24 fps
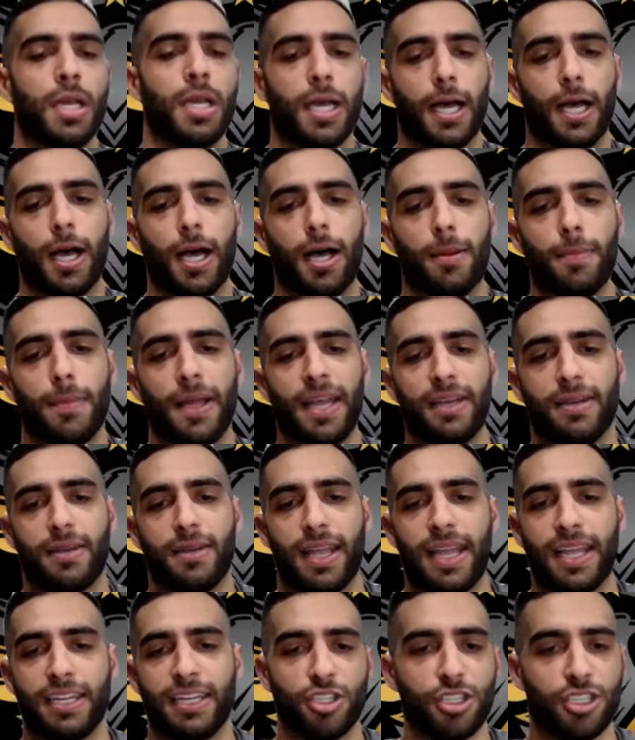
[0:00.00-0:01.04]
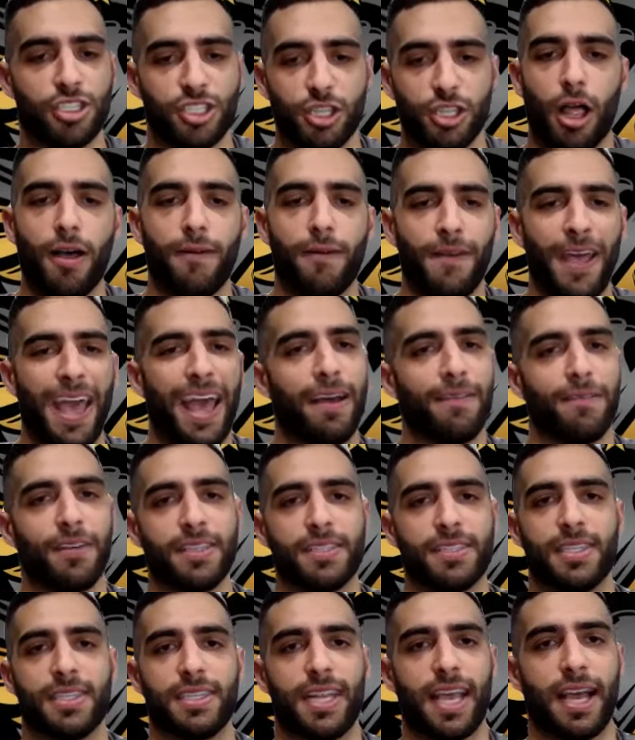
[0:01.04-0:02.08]
um, and and just love having
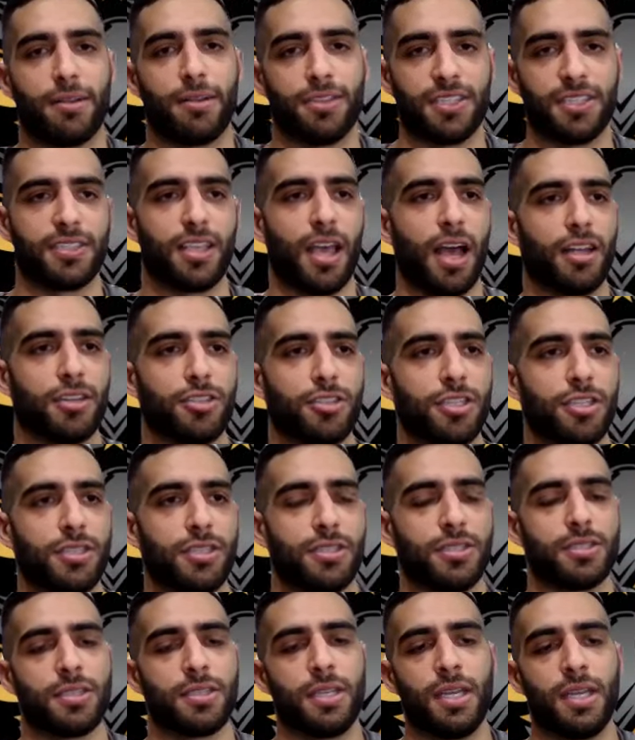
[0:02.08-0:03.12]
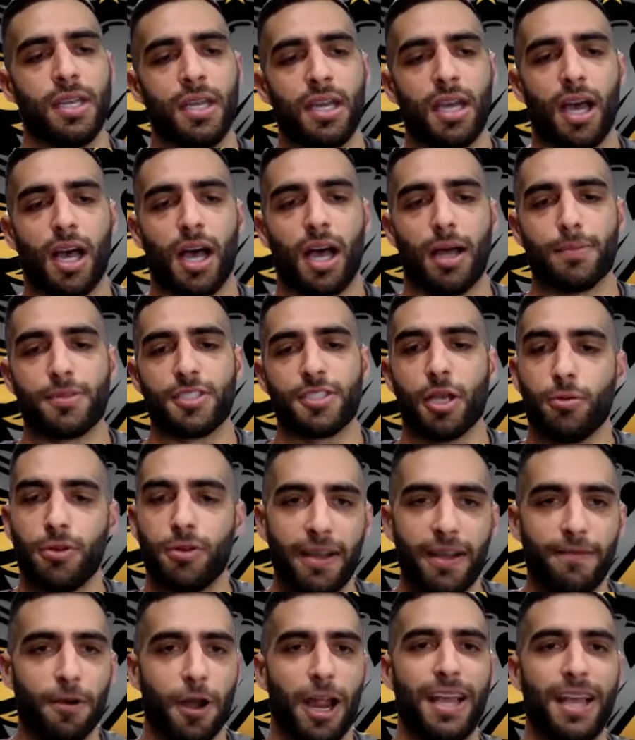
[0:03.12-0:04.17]
sit down discussions. Um, so
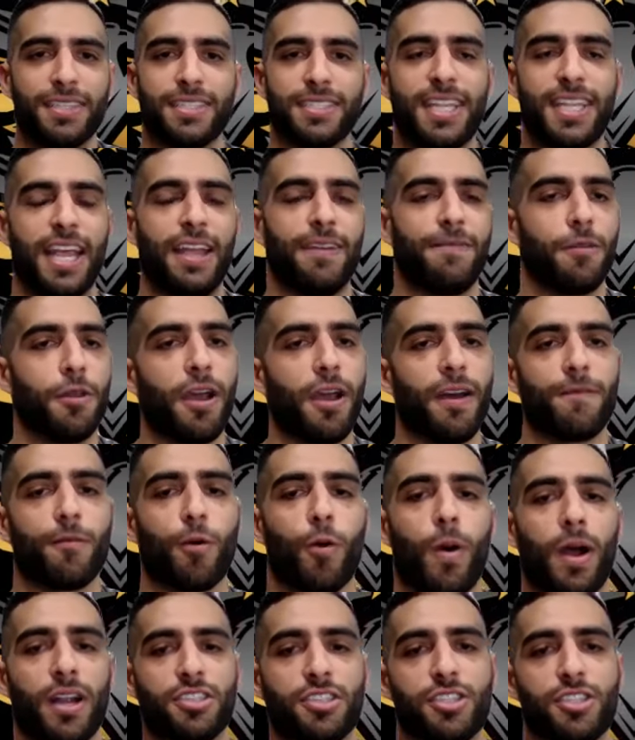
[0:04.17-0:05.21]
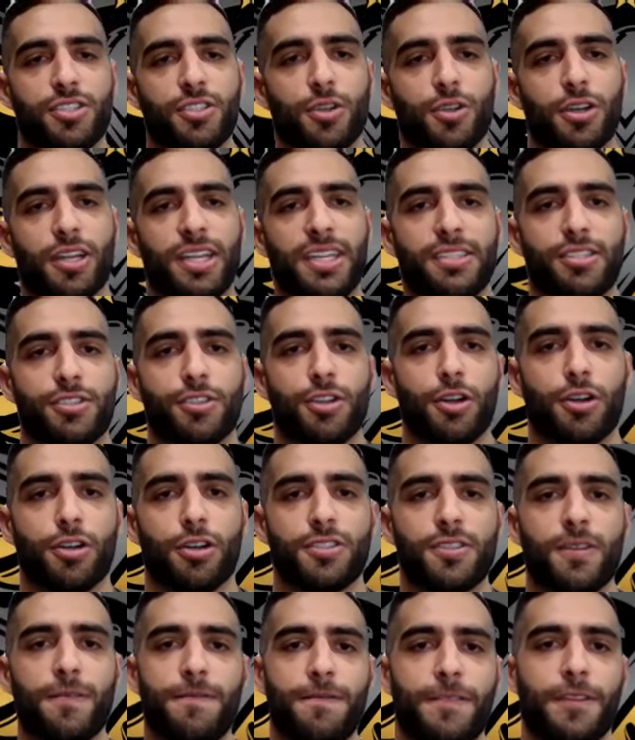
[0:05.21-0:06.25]
never hesitate if you have questions or
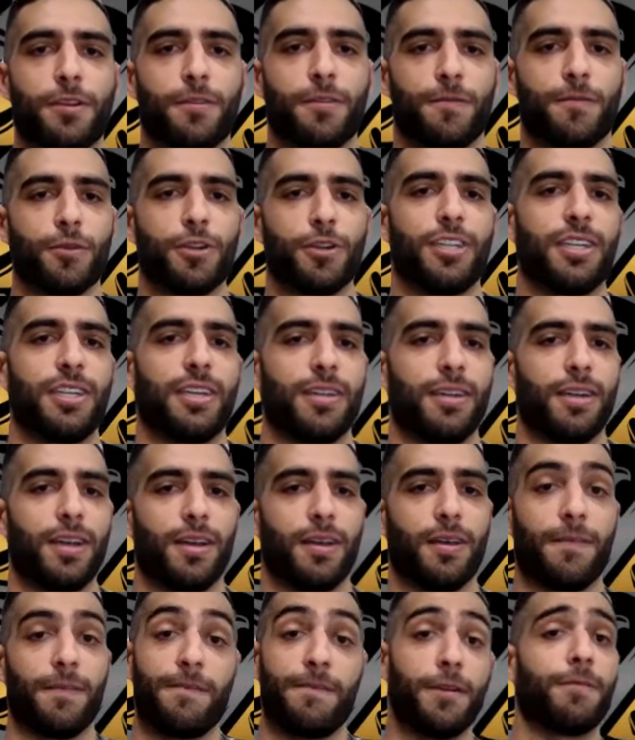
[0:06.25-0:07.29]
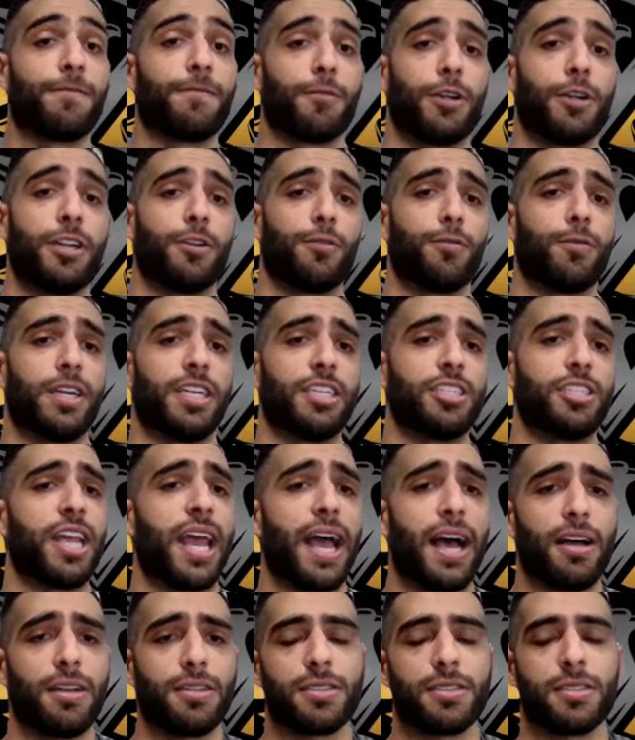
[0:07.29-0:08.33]
concerns. Feel to free uh, feel free to reach
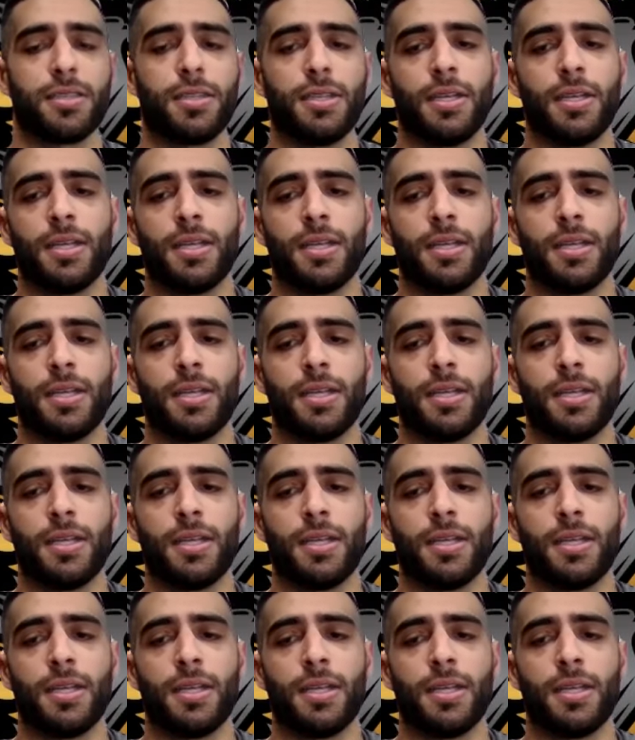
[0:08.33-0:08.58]
out